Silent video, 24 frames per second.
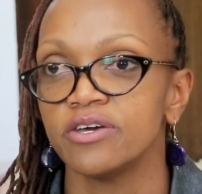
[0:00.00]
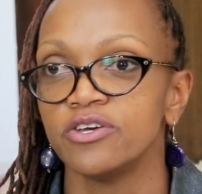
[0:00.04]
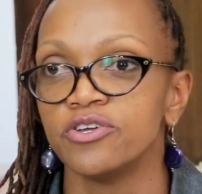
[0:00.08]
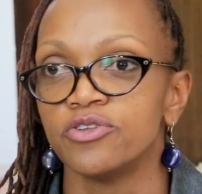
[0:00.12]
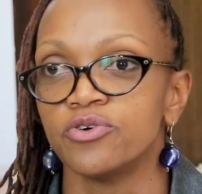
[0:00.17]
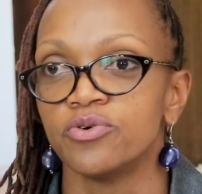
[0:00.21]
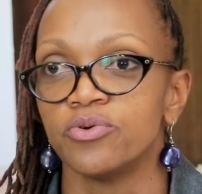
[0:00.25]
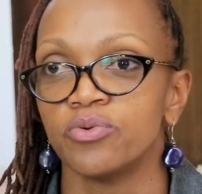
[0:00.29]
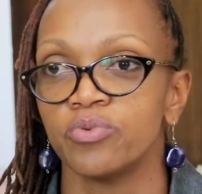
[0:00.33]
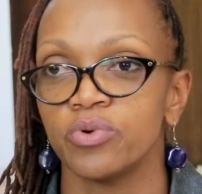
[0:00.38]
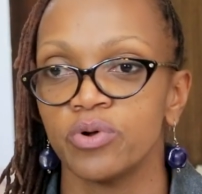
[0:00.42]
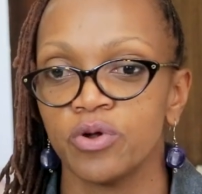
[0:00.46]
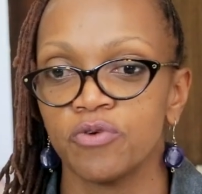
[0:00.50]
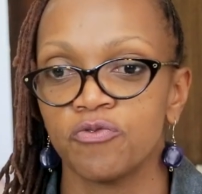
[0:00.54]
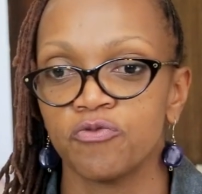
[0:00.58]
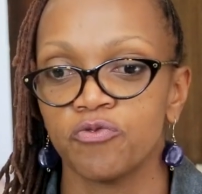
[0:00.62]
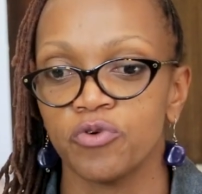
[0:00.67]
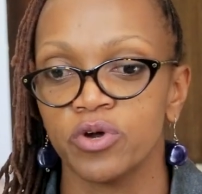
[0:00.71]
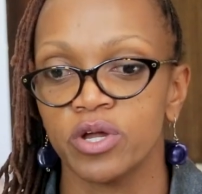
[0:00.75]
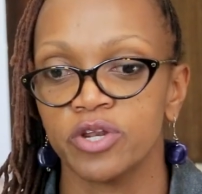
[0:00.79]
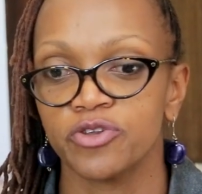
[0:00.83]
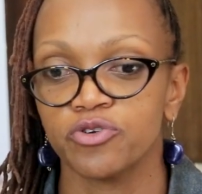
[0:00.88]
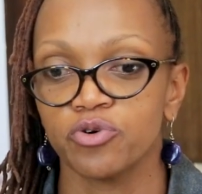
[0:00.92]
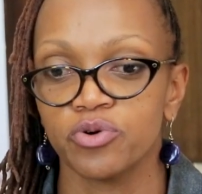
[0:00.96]
You know, if
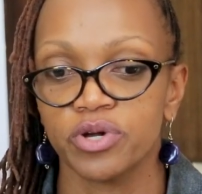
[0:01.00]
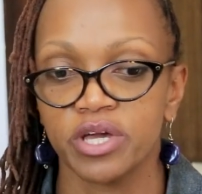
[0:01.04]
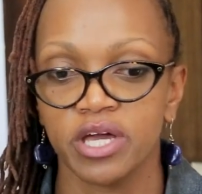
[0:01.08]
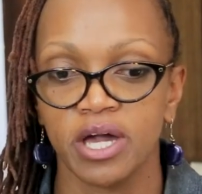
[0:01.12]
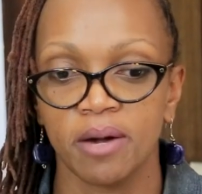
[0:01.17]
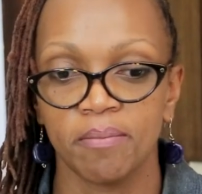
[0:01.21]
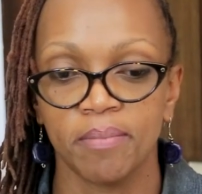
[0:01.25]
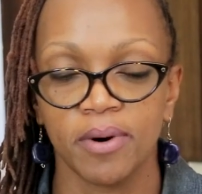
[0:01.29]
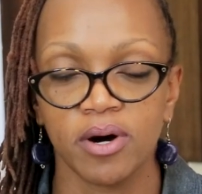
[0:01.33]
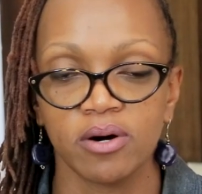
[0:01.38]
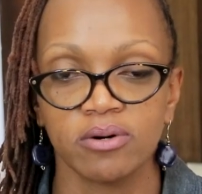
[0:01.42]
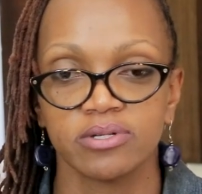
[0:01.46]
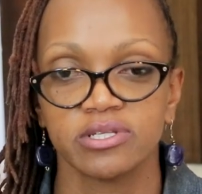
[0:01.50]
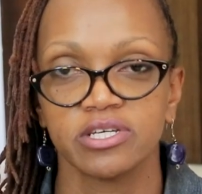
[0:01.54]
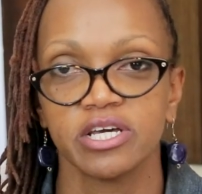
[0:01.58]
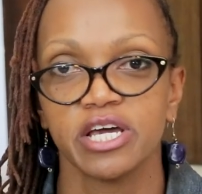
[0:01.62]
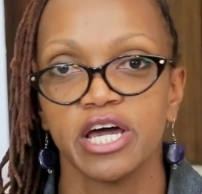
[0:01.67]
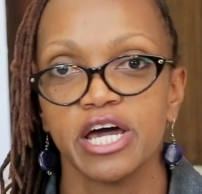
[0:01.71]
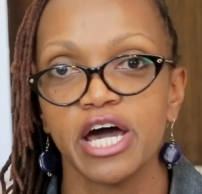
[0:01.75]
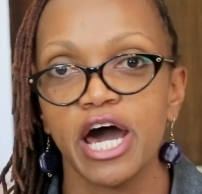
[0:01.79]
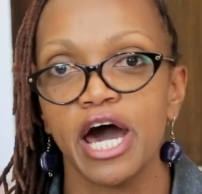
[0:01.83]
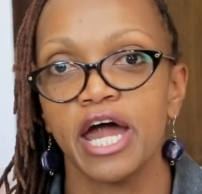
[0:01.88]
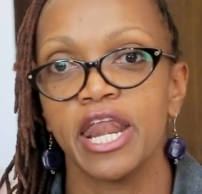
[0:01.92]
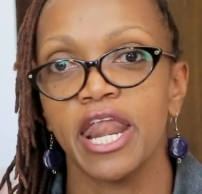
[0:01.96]
we are talking about
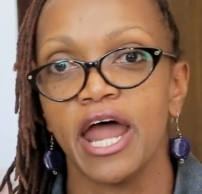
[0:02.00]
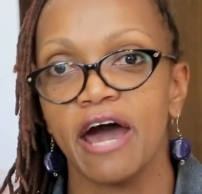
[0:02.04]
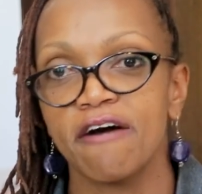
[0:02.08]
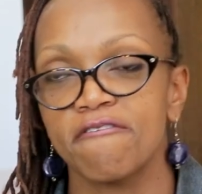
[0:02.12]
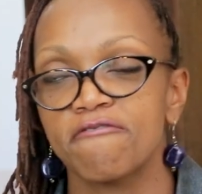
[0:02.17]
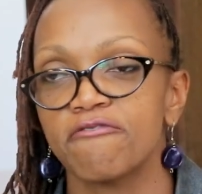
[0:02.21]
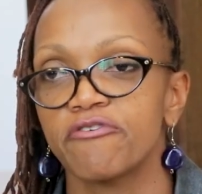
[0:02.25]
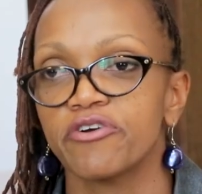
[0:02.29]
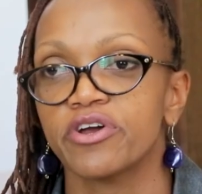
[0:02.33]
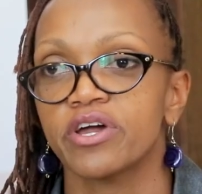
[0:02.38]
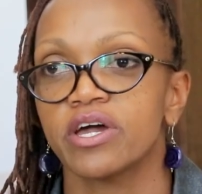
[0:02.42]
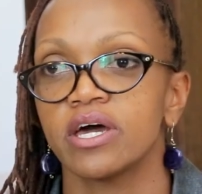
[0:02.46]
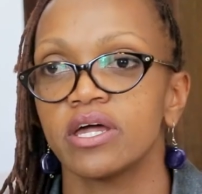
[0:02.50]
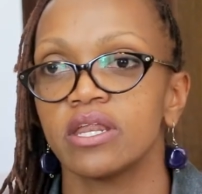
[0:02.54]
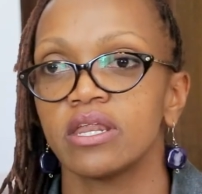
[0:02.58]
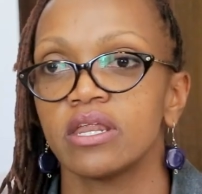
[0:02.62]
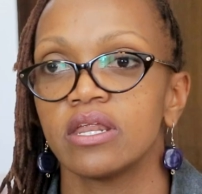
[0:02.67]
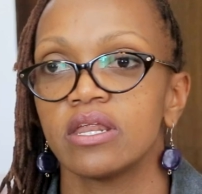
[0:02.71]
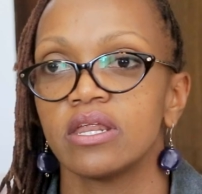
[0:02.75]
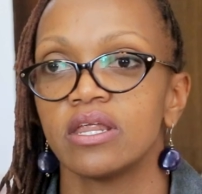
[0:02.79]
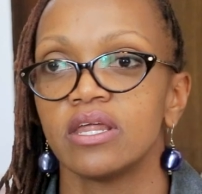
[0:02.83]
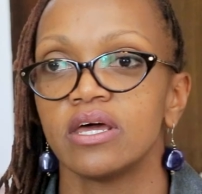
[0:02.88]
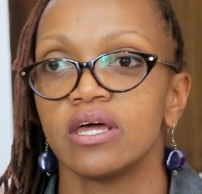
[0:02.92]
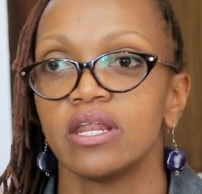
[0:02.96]
an
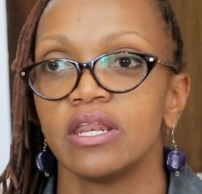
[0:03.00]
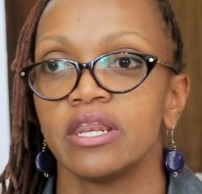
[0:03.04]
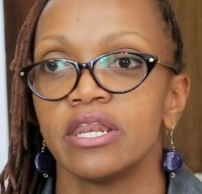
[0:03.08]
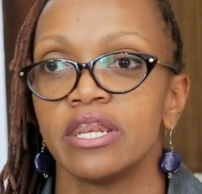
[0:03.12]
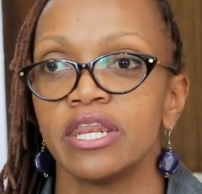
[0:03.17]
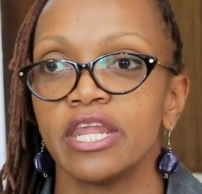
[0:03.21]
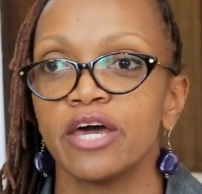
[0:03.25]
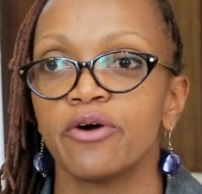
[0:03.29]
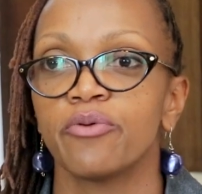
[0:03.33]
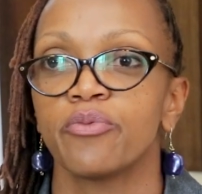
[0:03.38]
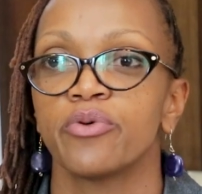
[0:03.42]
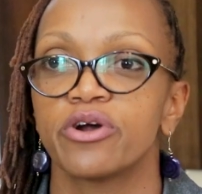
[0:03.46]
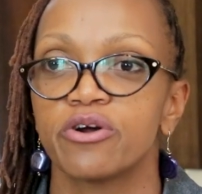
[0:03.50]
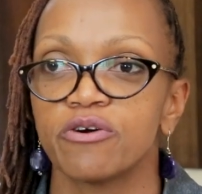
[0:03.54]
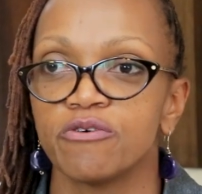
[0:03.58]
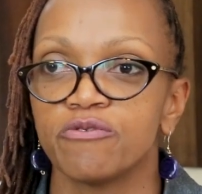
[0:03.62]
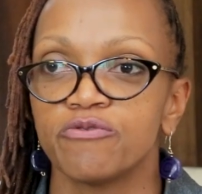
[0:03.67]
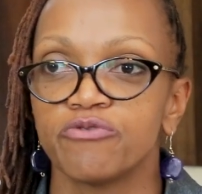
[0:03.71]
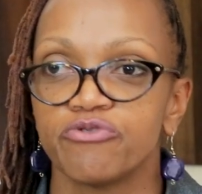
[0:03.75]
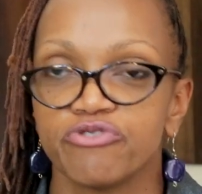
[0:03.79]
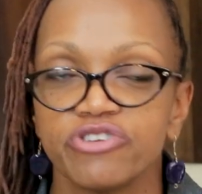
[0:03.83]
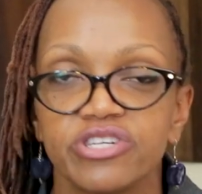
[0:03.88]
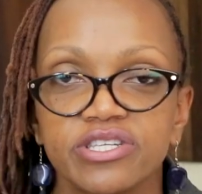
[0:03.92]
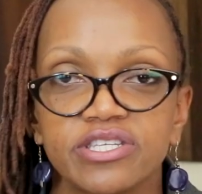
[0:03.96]
African network
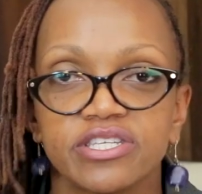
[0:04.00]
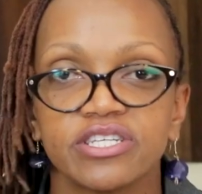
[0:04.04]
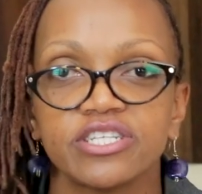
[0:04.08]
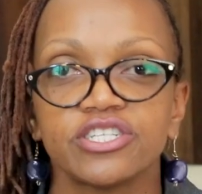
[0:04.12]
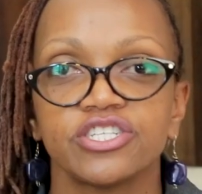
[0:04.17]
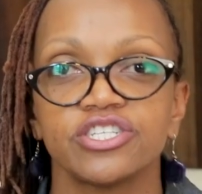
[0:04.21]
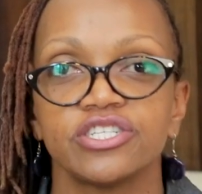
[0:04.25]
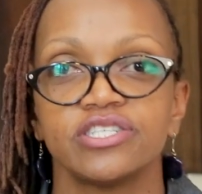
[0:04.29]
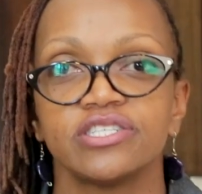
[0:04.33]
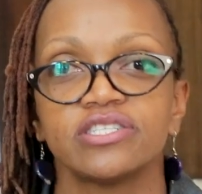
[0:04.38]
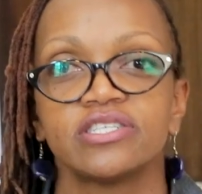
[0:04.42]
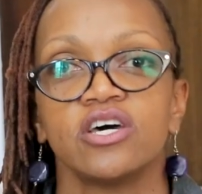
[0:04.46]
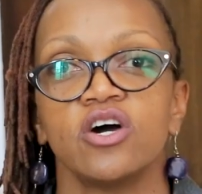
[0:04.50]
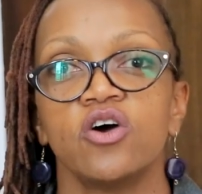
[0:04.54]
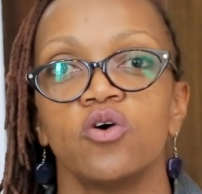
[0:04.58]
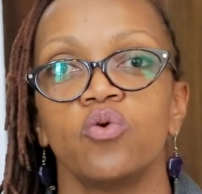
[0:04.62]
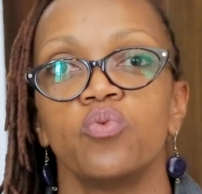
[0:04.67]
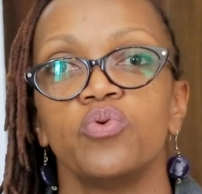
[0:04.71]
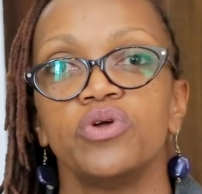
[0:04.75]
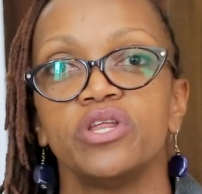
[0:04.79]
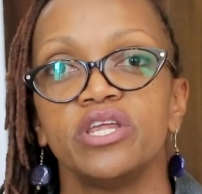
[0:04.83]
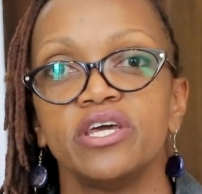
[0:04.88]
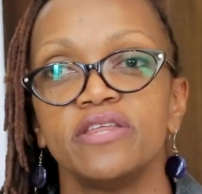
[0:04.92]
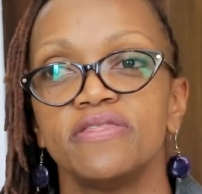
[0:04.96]
of researchers,
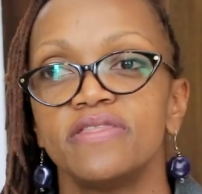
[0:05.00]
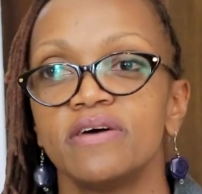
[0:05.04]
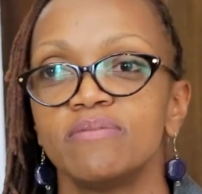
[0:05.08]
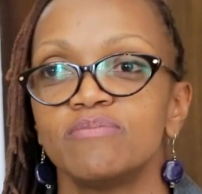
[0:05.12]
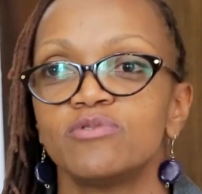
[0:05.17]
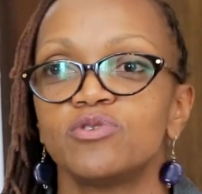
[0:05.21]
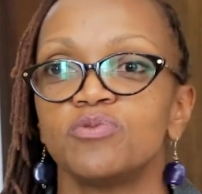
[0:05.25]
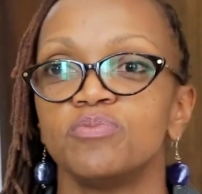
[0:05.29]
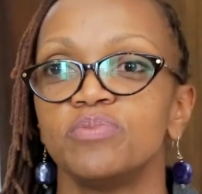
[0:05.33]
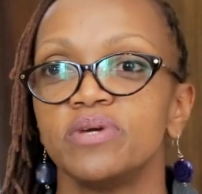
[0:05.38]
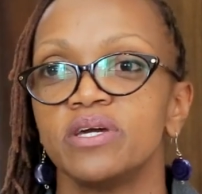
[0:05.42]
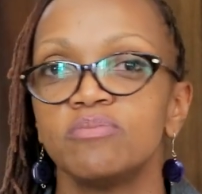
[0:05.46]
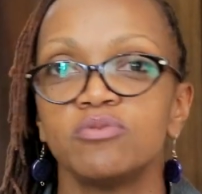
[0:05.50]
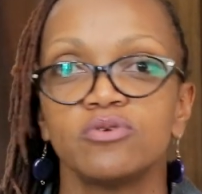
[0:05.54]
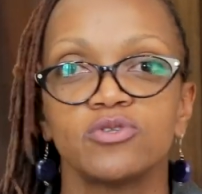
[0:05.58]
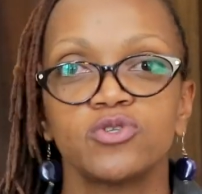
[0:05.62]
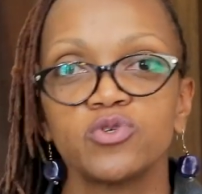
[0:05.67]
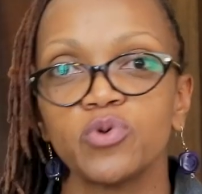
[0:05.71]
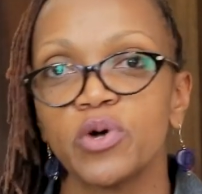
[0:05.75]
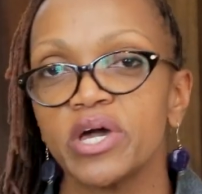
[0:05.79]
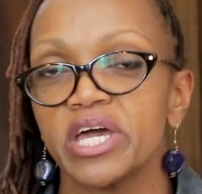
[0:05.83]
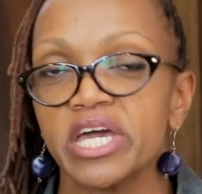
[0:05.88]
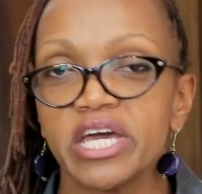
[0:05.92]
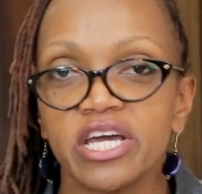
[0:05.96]
we need them to be able
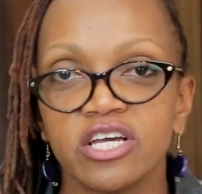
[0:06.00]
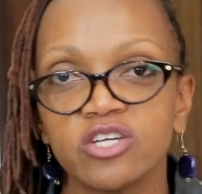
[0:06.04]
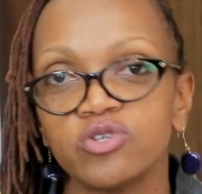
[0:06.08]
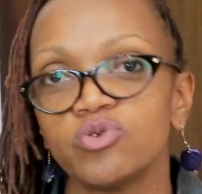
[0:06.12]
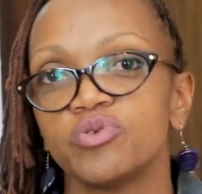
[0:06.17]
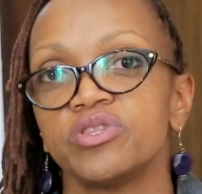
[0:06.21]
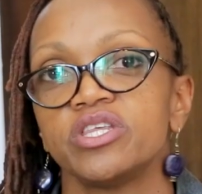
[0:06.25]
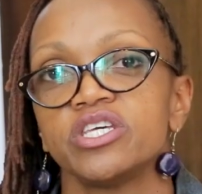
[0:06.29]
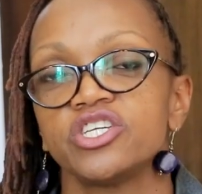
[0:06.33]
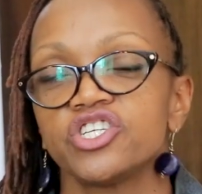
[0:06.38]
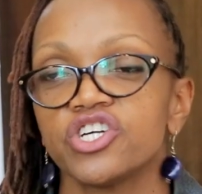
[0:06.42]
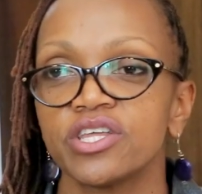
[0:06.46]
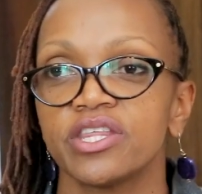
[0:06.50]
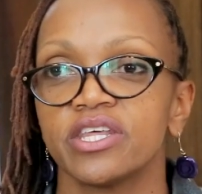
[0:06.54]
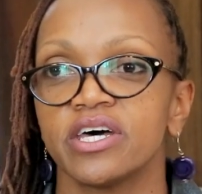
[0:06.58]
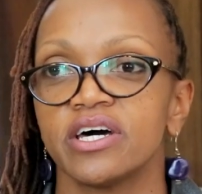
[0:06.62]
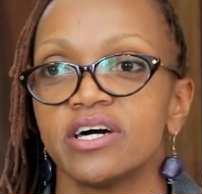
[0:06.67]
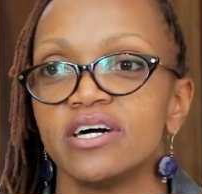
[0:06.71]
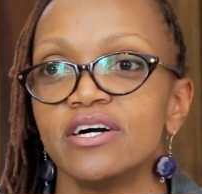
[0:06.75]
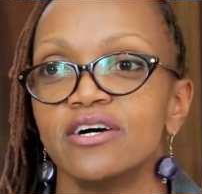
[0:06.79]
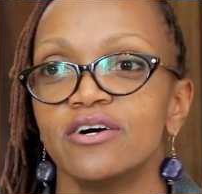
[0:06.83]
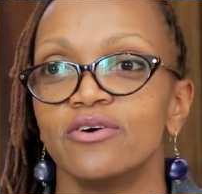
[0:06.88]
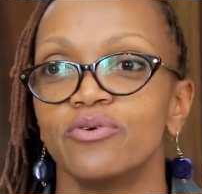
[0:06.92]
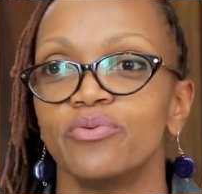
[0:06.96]
to engage with each other
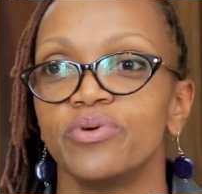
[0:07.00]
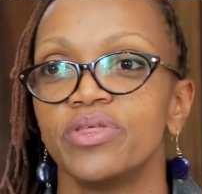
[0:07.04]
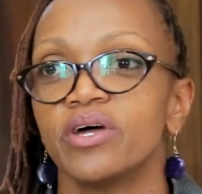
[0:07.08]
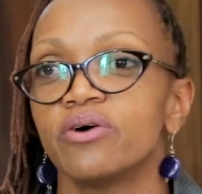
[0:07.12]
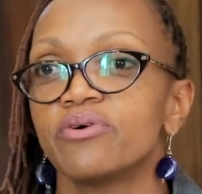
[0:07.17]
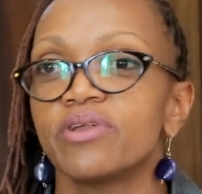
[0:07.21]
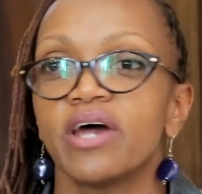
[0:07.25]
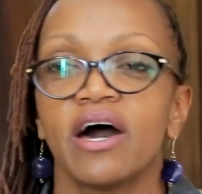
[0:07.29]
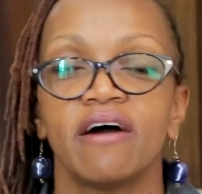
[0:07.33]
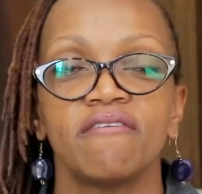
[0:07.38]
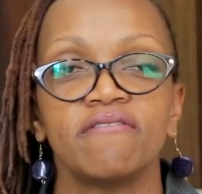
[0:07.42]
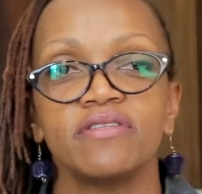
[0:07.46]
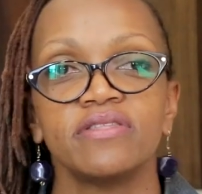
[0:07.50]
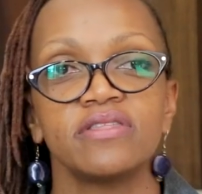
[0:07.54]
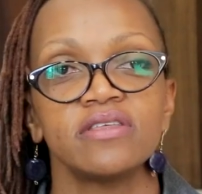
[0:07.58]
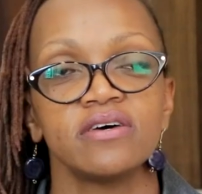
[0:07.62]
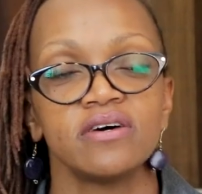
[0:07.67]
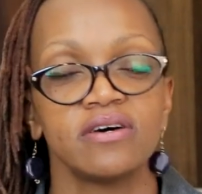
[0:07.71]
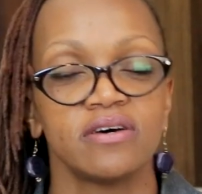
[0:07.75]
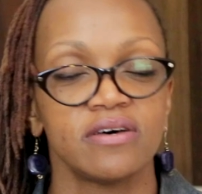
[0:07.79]
without having